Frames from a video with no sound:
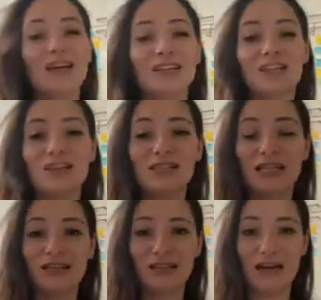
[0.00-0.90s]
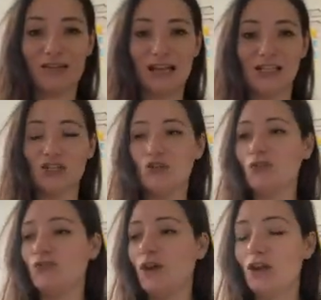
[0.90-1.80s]
not sending an outline. So
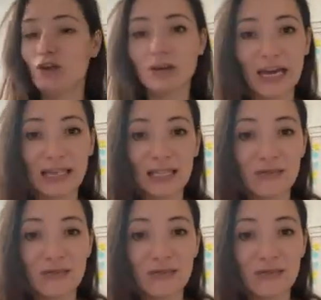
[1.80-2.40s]
you've got your guests, they've